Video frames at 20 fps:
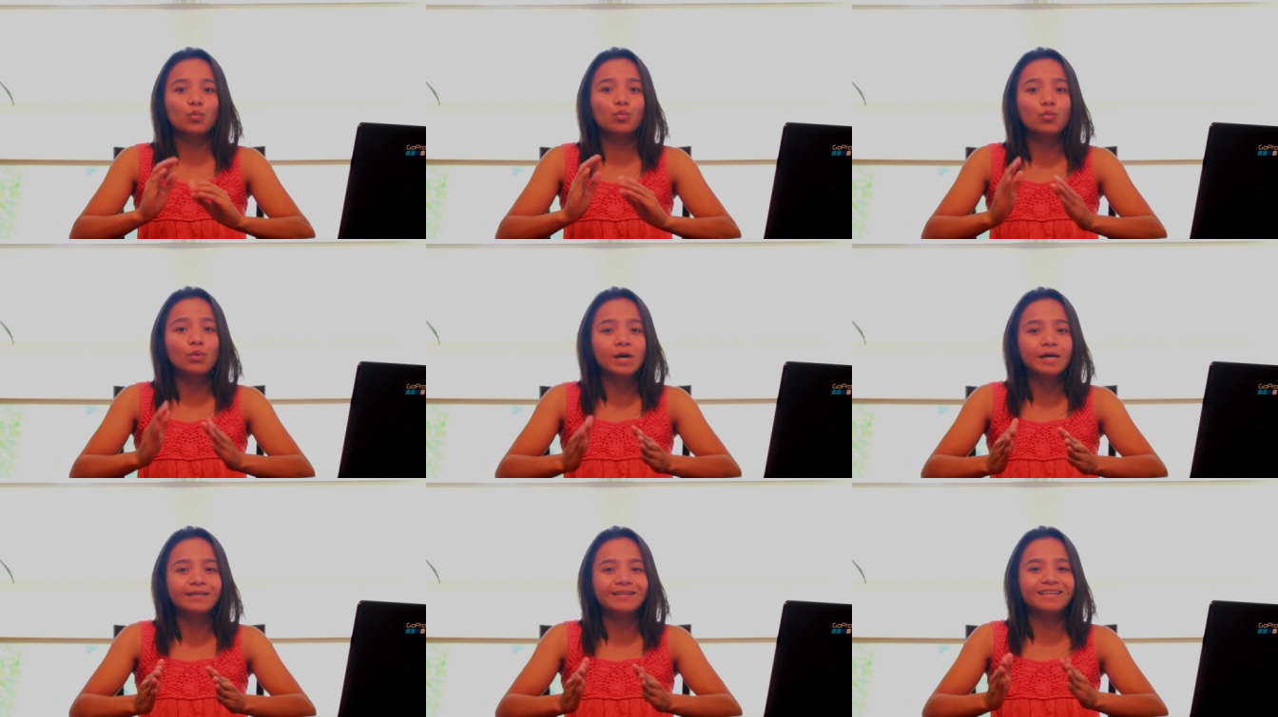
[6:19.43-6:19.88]

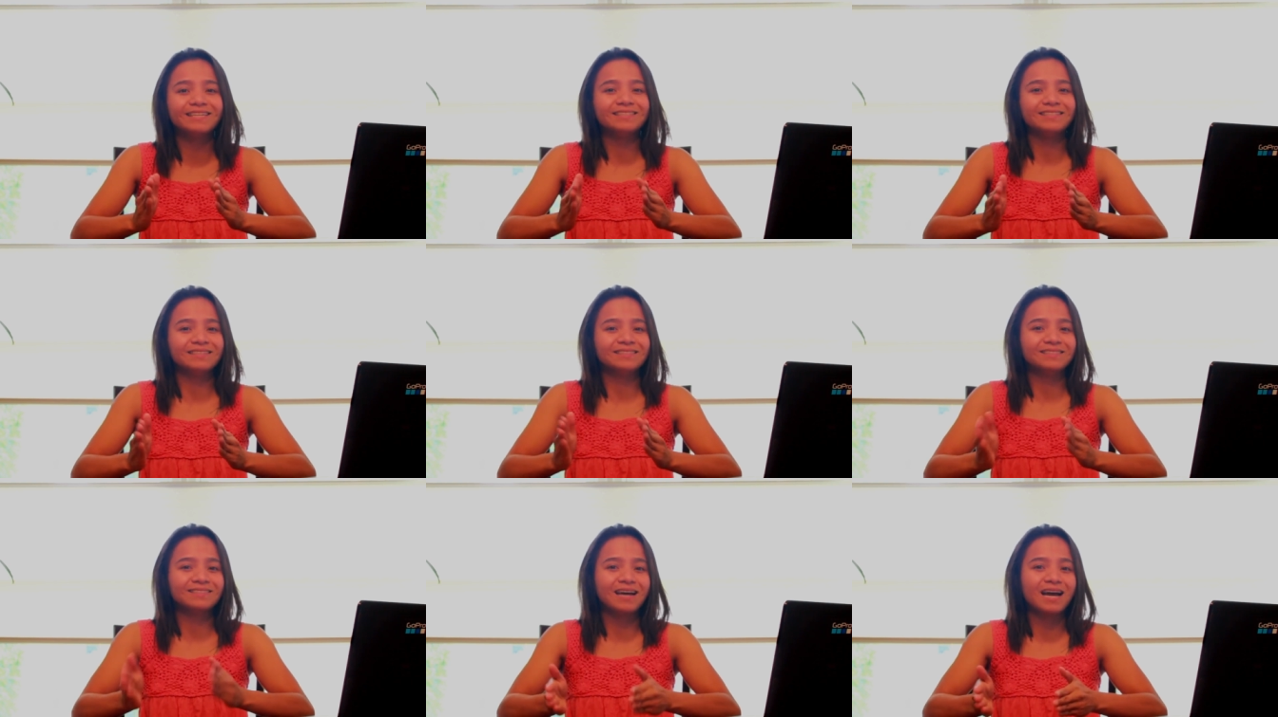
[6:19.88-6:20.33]
one at
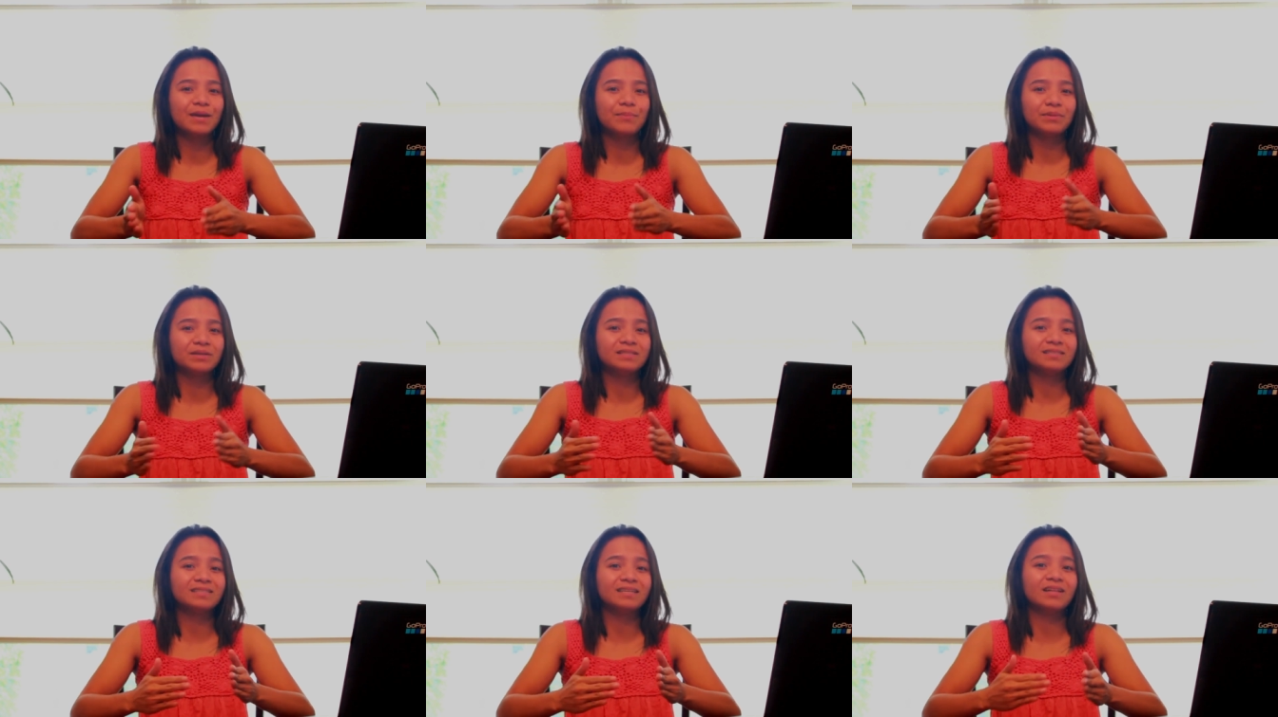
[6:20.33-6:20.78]
a time
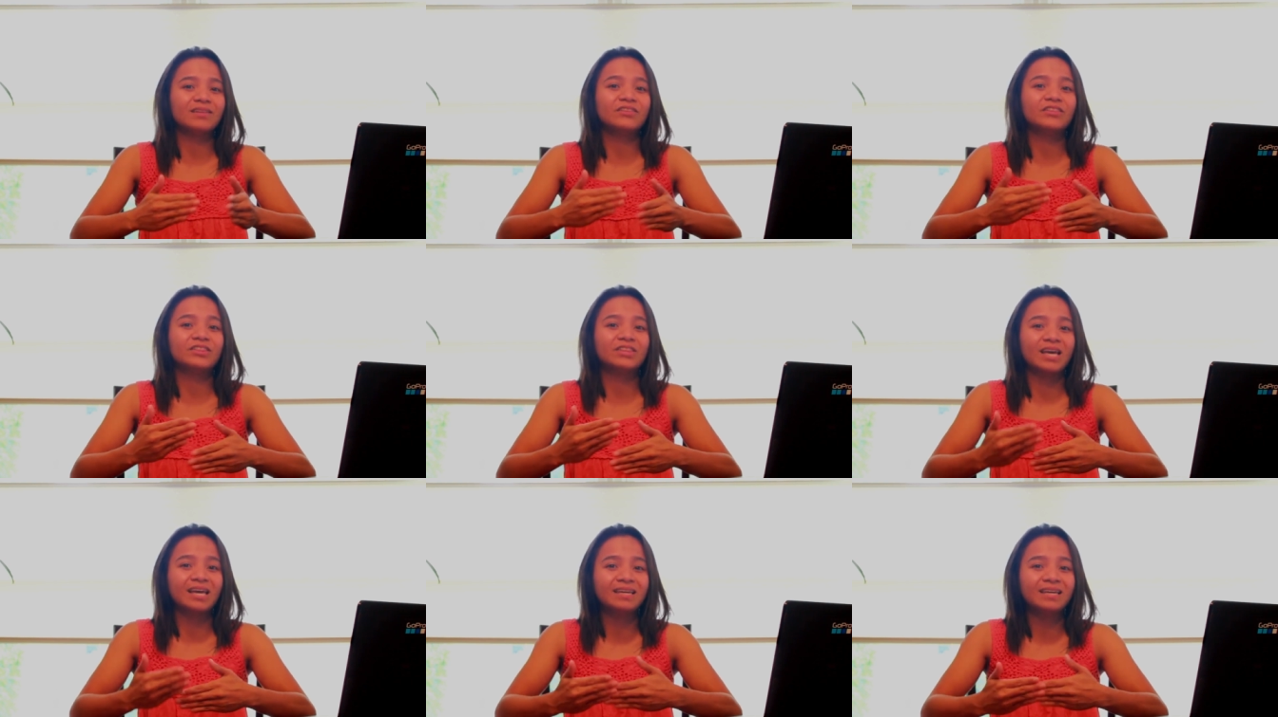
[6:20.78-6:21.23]

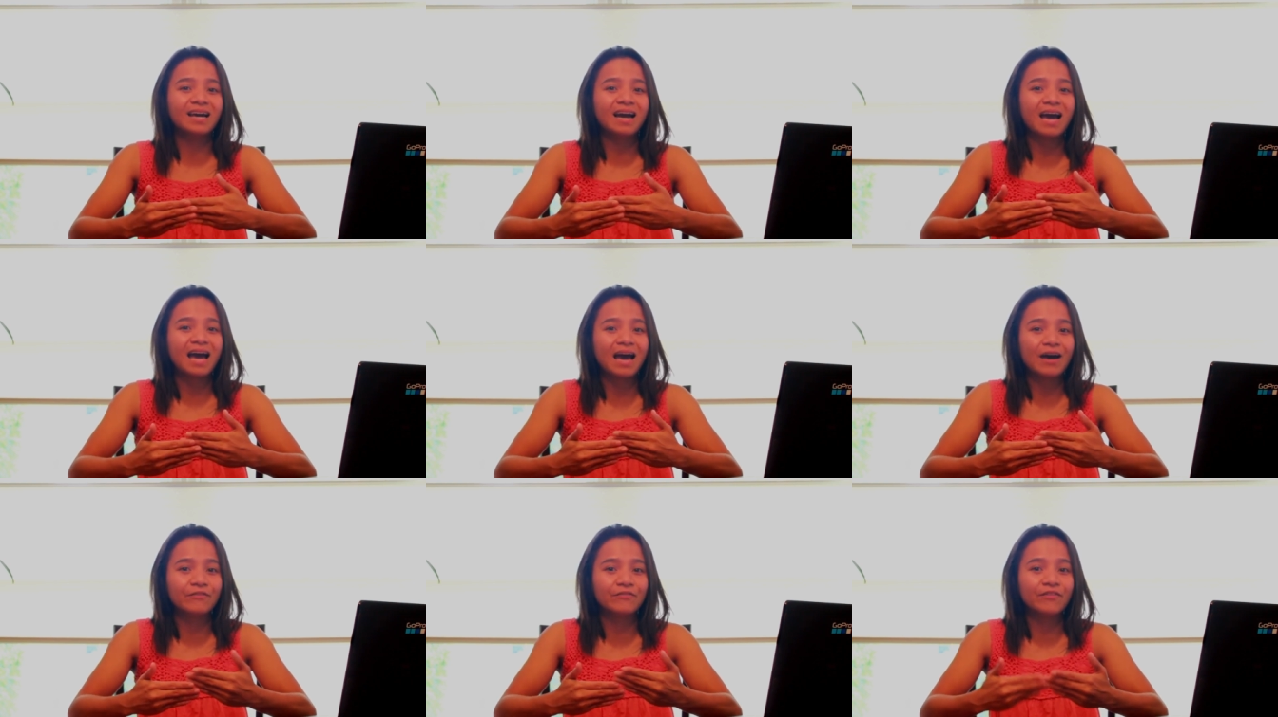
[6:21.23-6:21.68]
until they
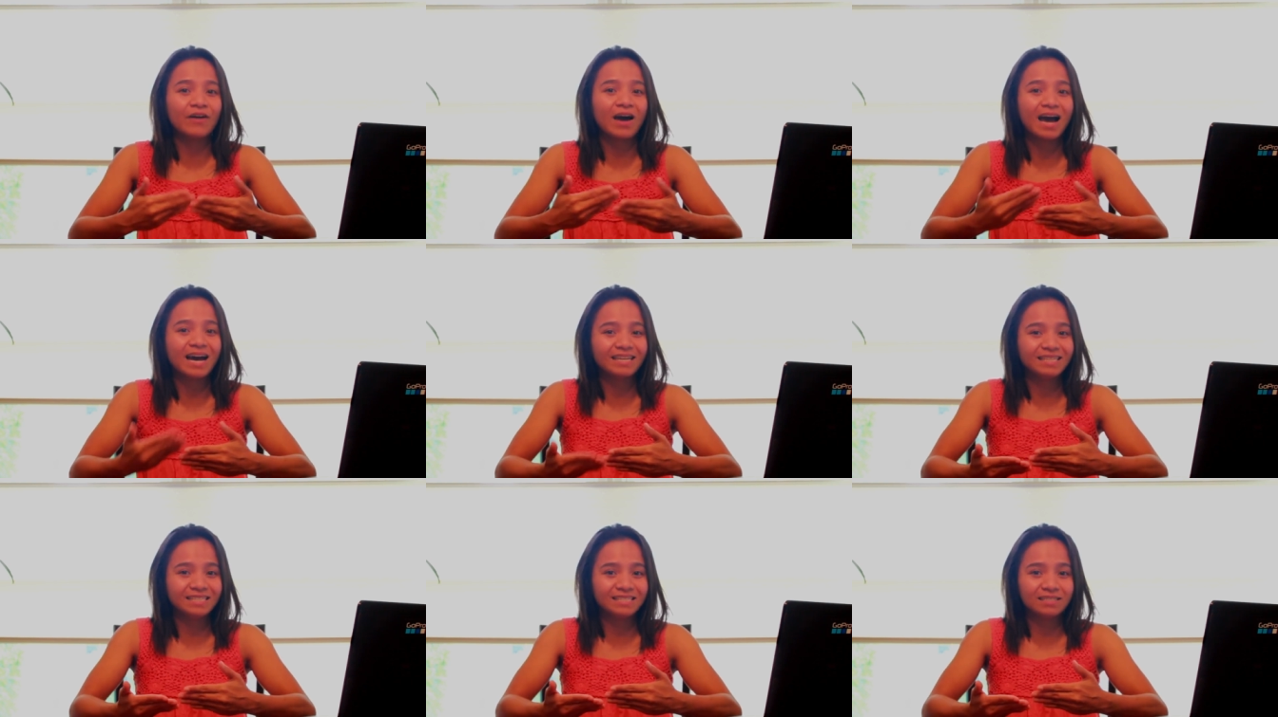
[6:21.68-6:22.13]
have
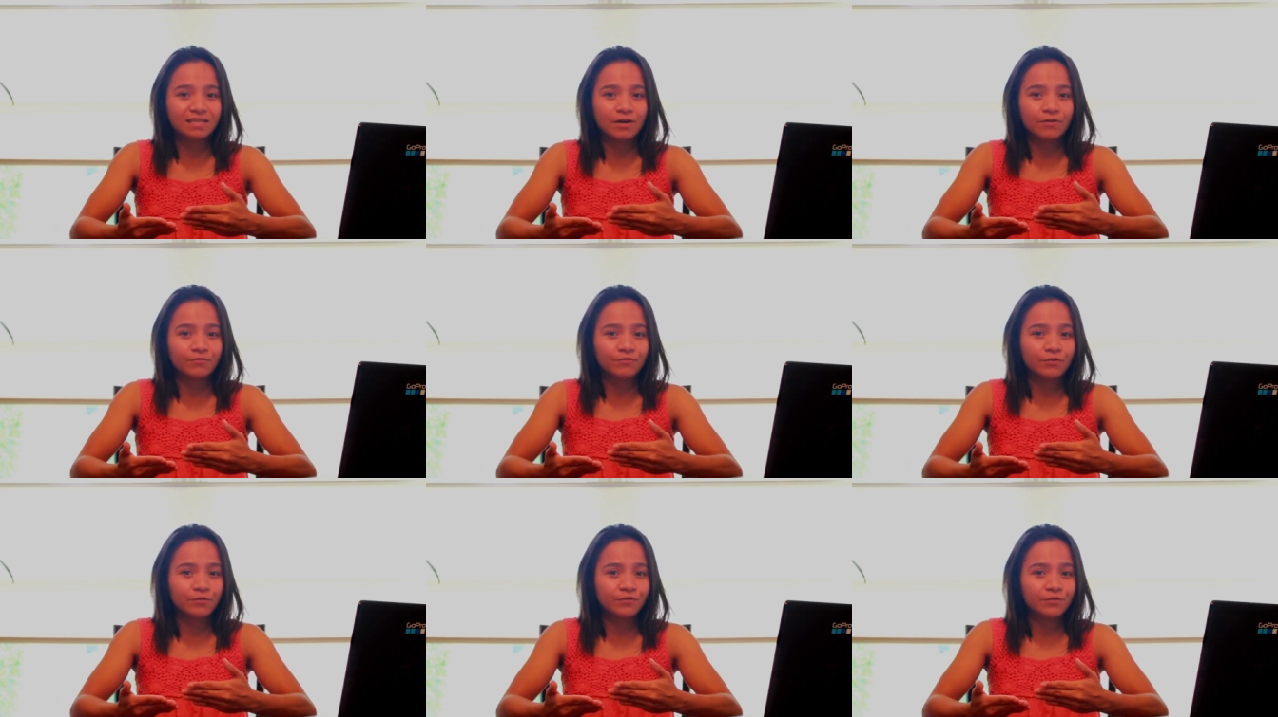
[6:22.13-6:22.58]
had
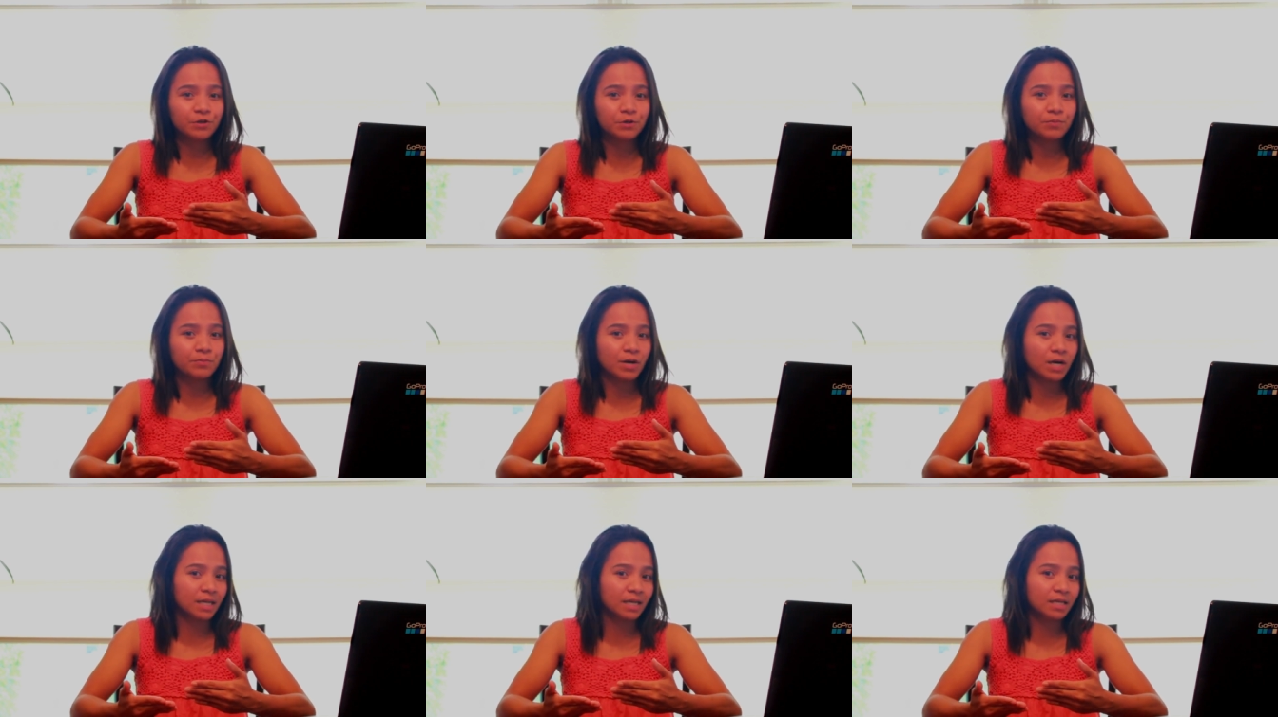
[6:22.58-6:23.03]
enough of your
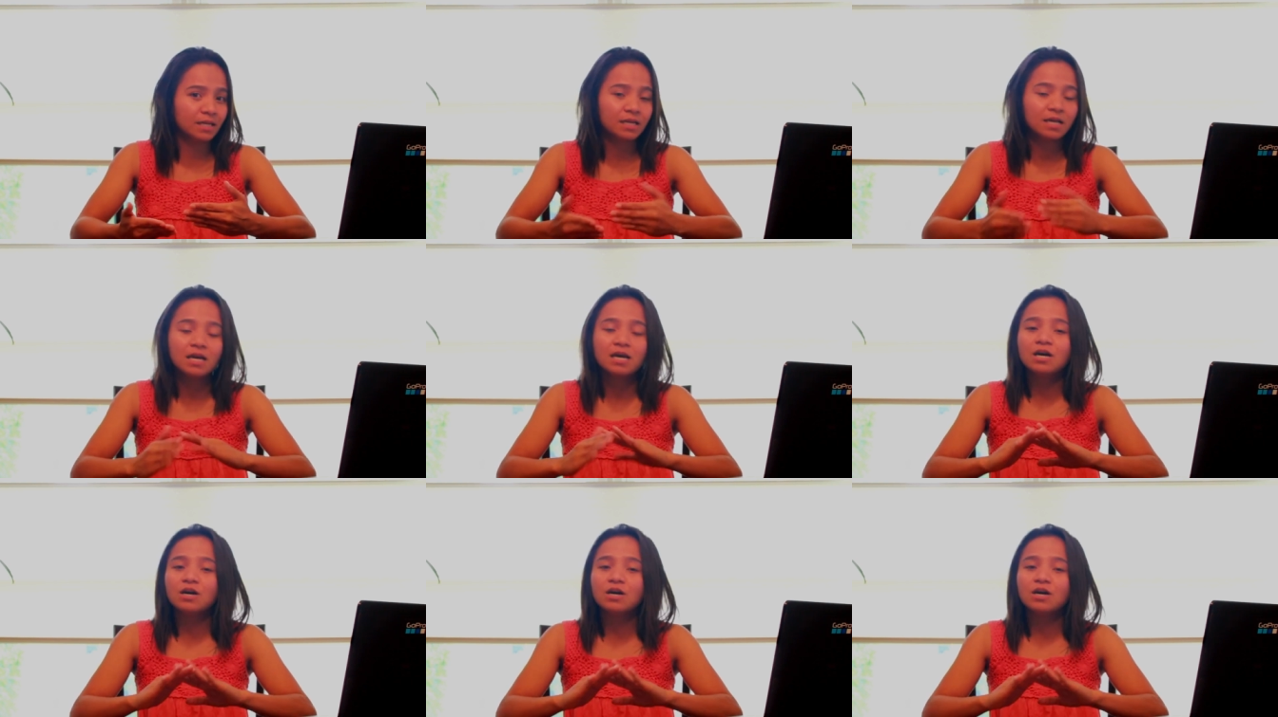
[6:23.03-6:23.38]
money